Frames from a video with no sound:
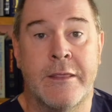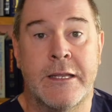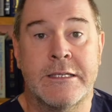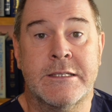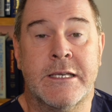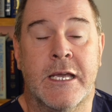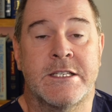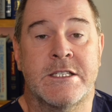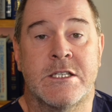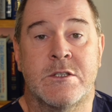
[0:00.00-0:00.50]
these
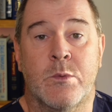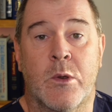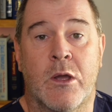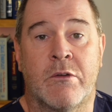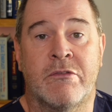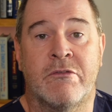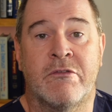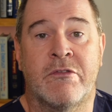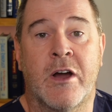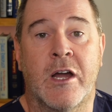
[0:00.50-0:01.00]
cases, we
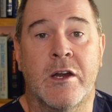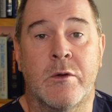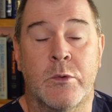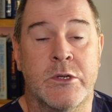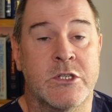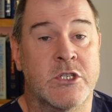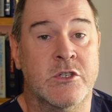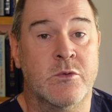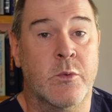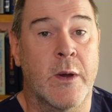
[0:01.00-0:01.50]
often find we're
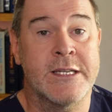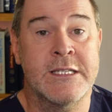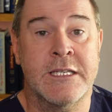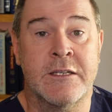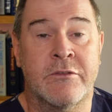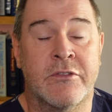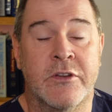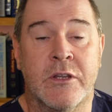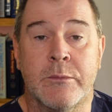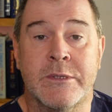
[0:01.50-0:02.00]
just
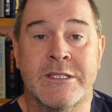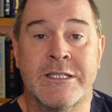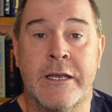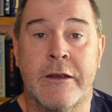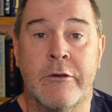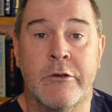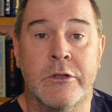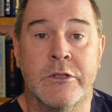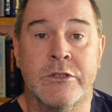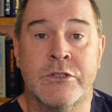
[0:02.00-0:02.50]
waiting for the
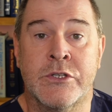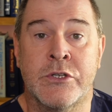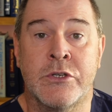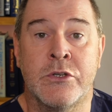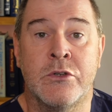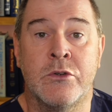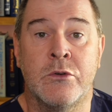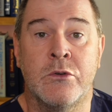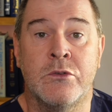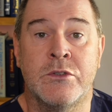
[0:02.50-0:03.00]
material
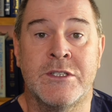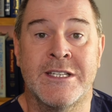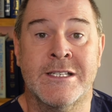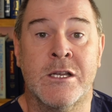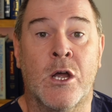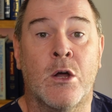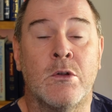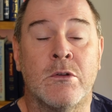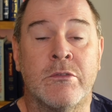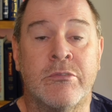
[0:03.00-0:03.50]
to
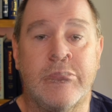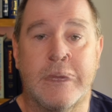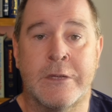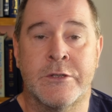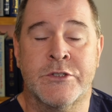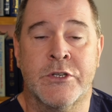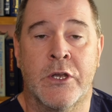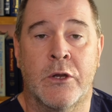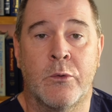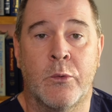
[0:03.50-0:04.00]
dissolve, and
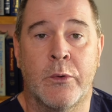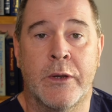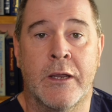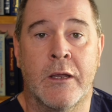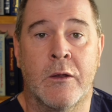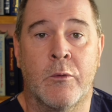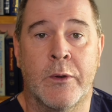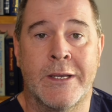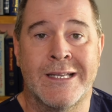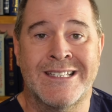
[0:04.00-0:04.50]
so
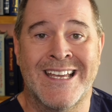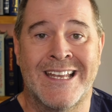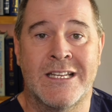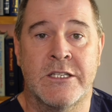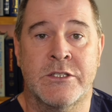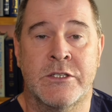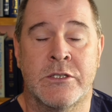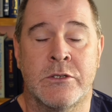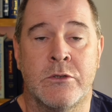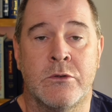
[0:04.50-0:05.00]
we
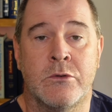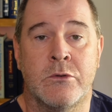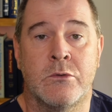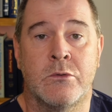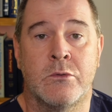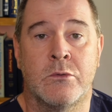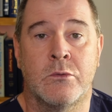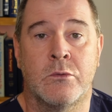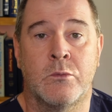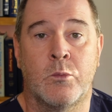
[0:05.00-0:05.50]
tend
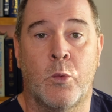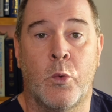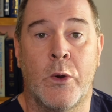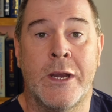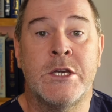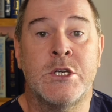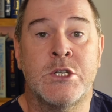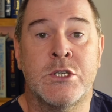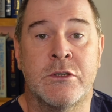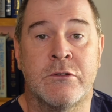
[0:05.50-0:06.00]
to
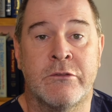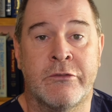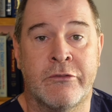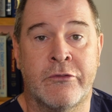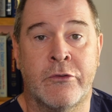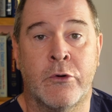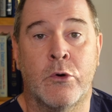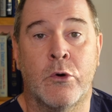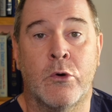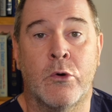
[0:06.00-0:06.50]
wish
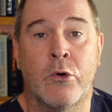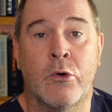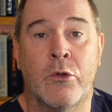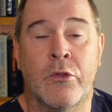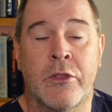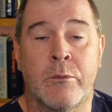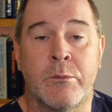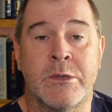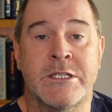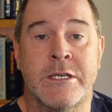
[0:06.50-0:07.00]
for
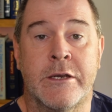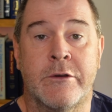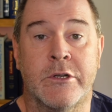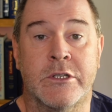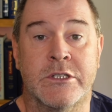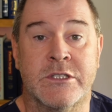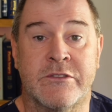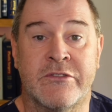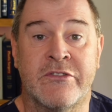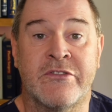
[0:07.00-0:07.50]
the
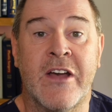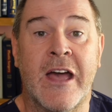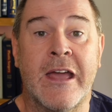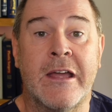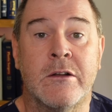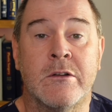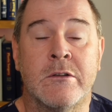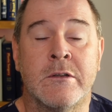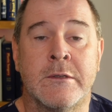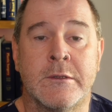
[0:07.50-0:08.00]
material to
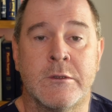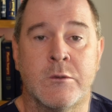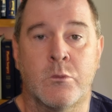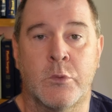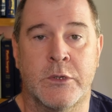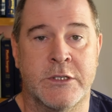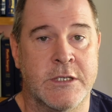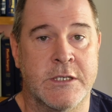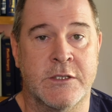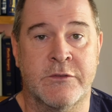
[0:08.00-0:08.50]
fail,
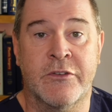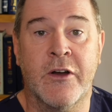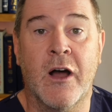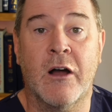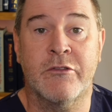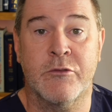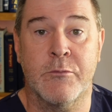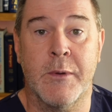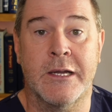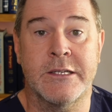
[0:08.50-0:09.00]
which is
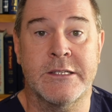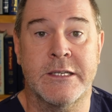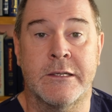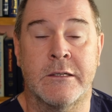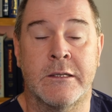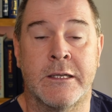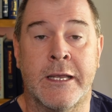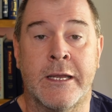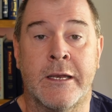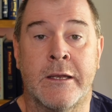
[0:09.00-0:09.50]
far from
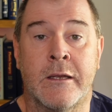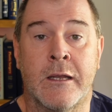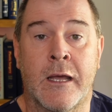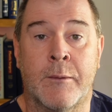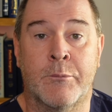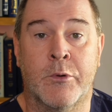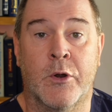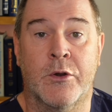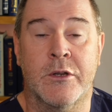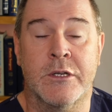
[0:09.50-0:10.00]
ideal in a
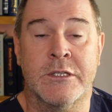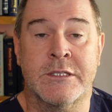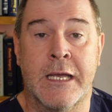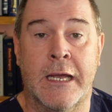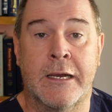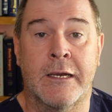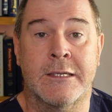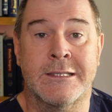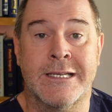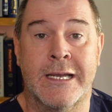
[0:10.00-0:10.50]
product
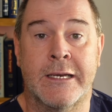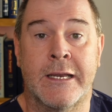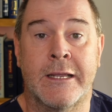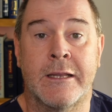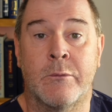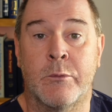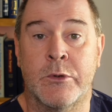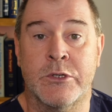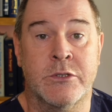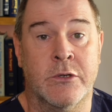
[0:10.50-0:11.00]
and a technique
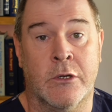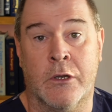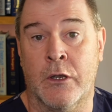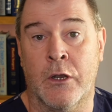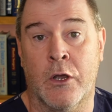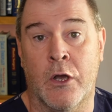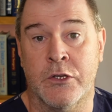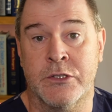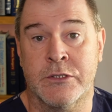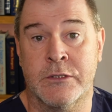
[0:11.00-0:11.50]
which can
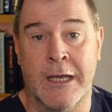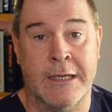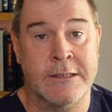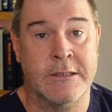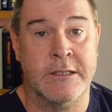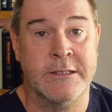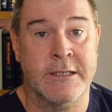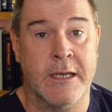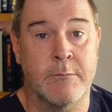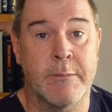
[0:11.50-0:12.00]
cost, as
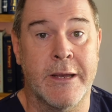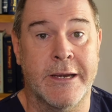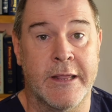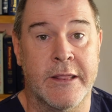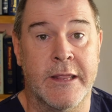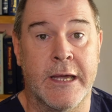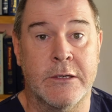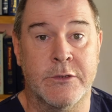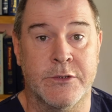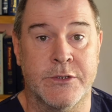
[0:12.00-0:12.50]
I say, many
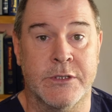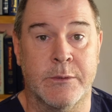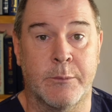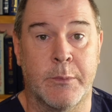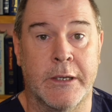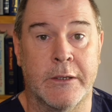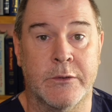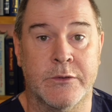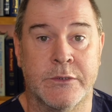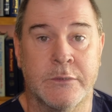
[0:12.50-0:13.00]
thousands of
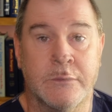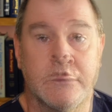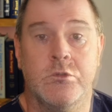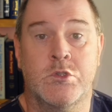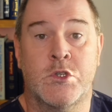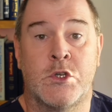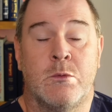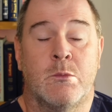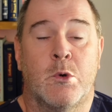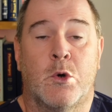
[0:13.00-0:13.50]
pounds.
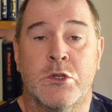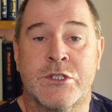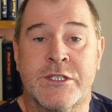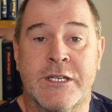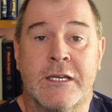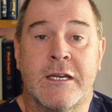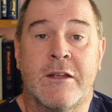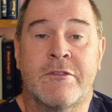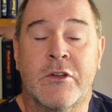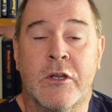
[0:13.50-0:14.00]
Two more
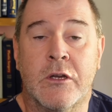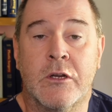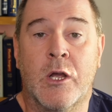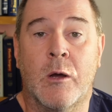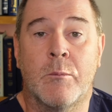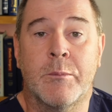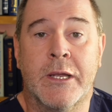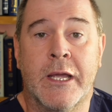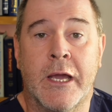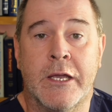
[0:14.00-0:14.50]
significant
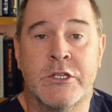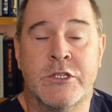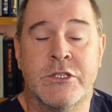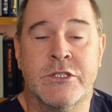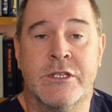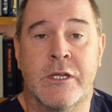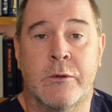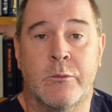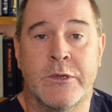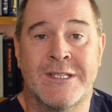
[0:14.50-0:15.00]

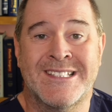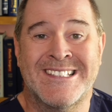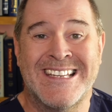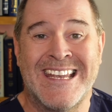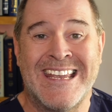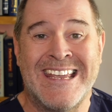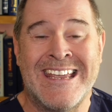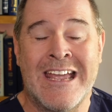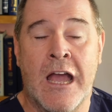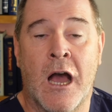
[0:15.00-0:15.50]
complications that we
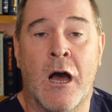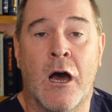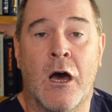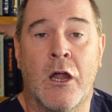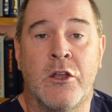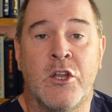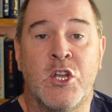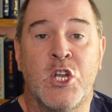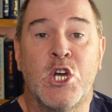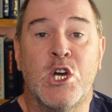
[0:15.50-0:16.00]
see
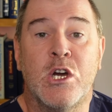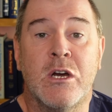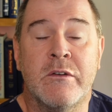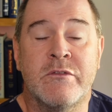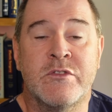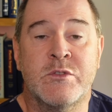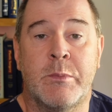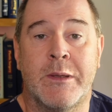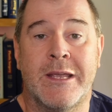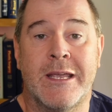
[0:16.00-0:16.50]
are
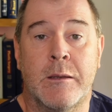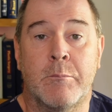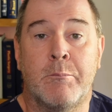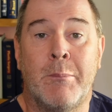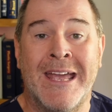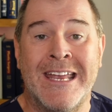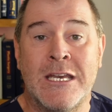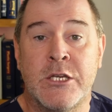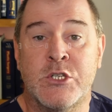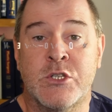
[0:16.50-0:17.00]
nerves being
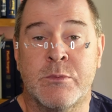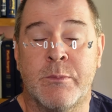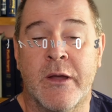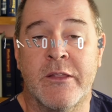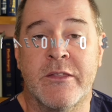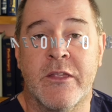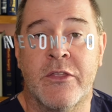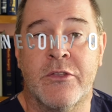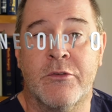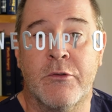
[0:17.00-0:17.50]
pinched by
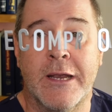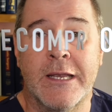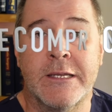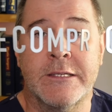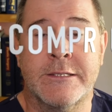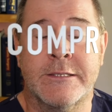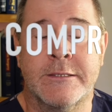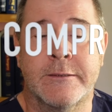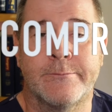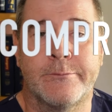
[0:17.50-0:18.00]
the
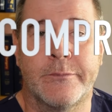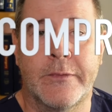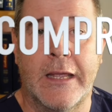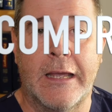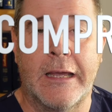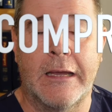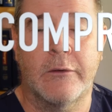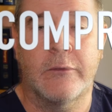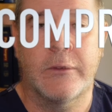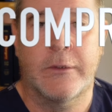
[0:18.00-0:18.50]
threads.
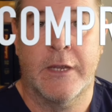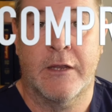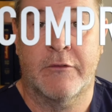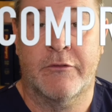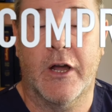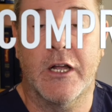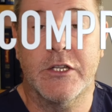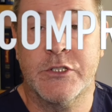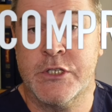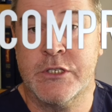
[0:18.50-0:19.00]
Now, the
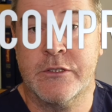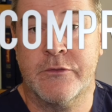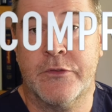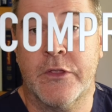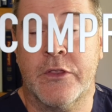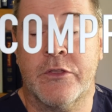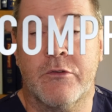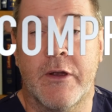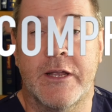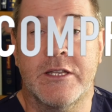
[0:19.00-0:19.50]
advantage of
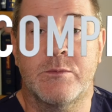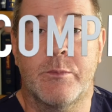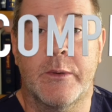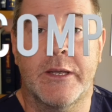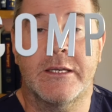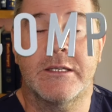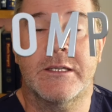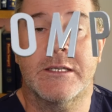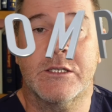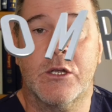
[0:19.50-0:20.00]
the threads
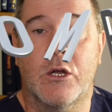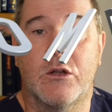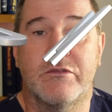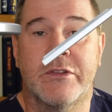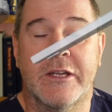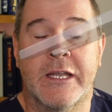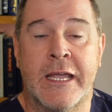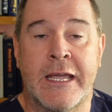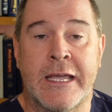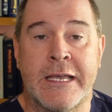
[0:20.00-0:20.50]
being
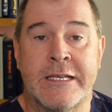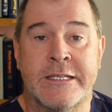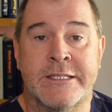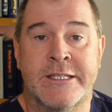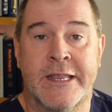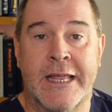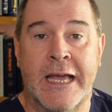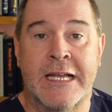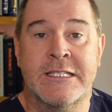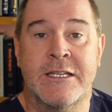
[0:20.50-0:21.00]
dissolving is
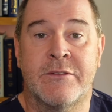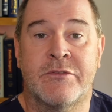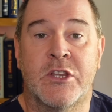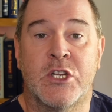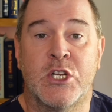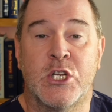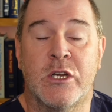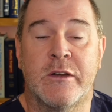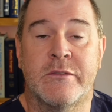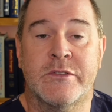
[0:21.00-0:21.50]
that if the
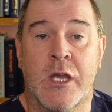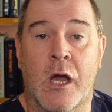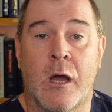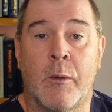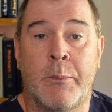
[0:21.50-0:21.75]
nerves are